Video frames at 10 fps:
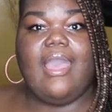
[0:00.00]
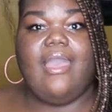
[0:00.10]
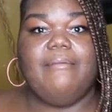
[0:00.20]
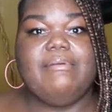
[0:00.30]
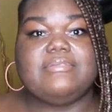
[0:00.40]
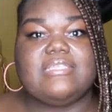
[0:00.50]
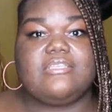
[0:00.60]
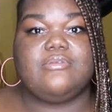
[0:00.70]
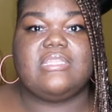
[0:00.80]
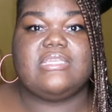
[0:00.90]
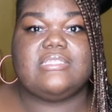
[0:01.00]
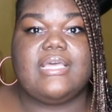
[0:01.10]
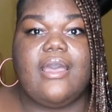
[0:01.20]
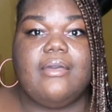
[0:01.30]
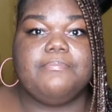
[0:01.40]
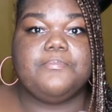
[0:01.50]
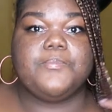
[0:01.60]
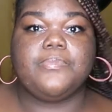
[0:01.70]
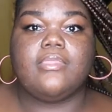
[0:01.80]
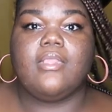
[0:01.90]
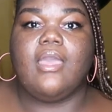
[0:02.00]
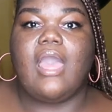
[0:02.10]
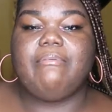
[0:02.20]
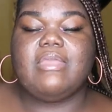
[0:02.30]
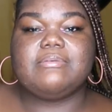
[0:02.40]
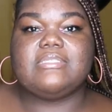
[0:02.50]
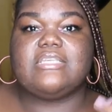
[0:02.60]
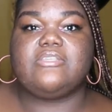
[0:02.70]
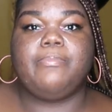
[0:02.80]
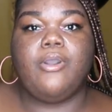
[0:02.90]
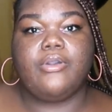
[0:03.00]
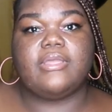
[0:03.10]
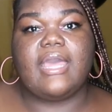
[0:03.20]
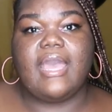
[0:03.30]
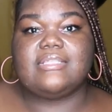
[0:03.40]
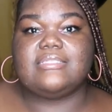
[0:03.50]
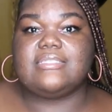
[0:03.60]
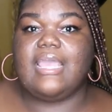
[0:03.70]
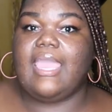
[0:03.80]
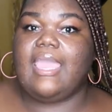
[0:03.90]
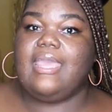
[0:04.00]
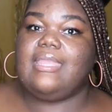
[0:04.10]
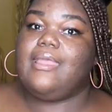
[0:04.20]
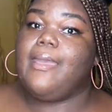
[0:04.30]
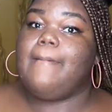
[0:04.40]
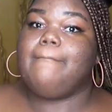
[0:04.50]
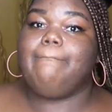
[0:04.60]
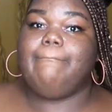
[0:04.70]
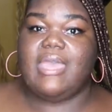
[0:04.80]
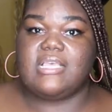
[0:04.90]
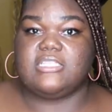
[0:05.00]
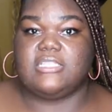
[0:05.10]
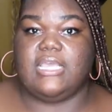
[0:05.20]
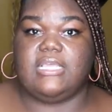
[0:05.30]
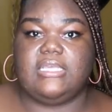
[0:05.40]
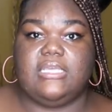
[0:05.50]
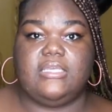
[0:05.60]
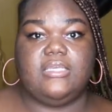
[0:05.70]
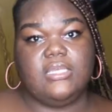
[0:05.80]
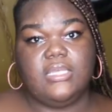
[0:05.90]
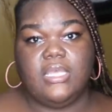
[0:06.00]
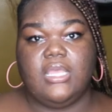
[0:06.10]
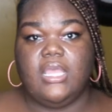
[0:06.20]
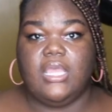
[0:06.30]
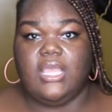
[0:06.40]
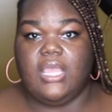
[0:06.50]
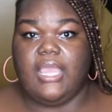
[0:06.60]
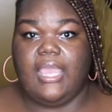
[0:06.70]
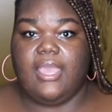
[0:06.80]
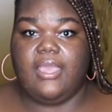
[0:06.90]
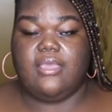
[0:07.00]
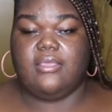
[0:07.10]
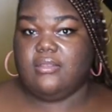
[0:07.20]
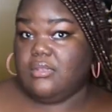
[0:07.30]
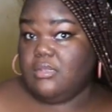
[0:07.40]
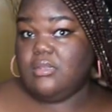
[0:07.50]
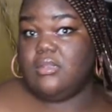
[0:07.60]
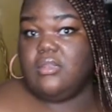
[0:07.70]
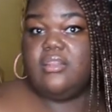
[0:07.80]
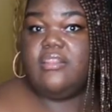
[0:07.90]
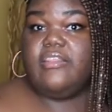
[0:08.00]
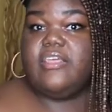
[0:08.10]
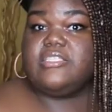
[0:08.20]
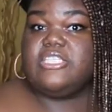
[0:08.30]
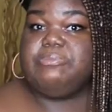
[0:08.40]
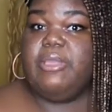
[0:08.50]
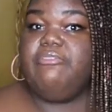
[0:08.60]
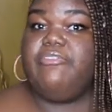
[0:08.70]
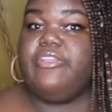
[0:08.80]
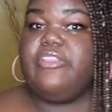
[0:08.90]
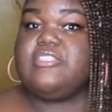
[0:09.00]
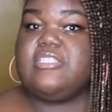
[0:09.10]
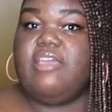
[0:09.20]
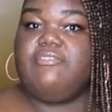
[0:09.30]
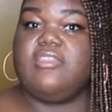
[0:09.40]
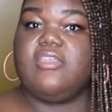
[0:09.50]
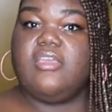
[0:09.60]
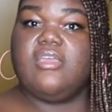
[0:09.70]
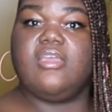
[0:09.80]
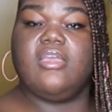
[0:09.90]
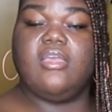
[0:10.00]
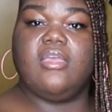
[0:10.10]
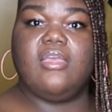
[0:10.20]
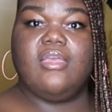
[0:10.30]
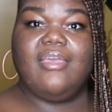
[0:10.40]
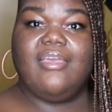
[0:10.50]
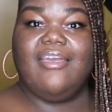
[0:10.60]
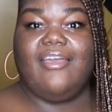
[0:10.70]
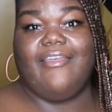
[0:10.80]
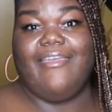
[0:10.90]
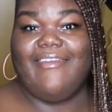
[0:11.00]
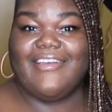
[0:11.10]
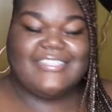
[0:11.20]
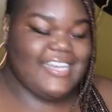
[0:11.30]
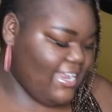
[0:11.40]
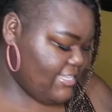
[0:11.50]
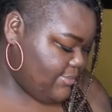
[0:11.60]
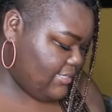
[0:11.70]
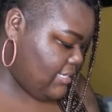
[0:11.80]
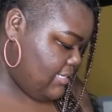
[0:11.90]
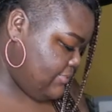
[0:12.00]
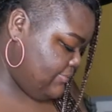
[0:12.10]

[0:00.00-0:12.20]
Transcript: I'm obsessed with this top. I've been obsessed with polka dots and mesh lately. And this is perfect. This is everything. All right, on to the next one.